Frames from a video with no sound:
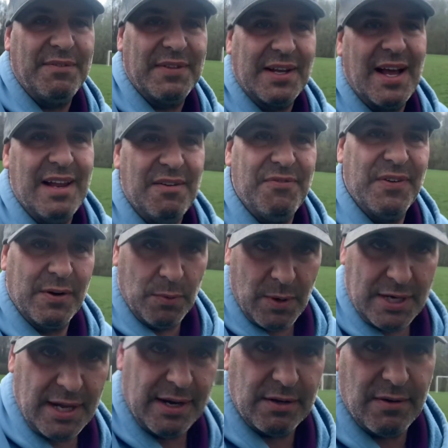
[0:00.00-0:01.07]
to kind of figure what
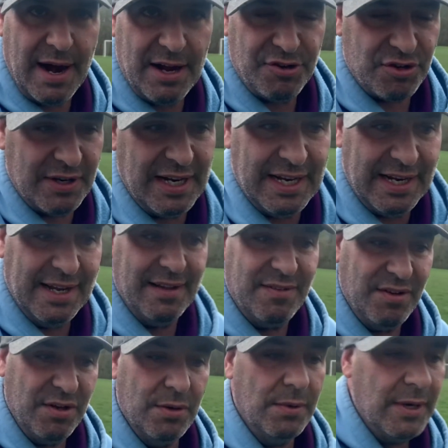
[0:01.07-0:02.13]
kind of grass you're hitting
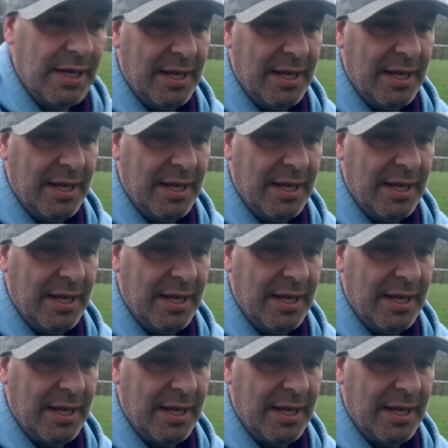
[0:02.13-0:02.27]
into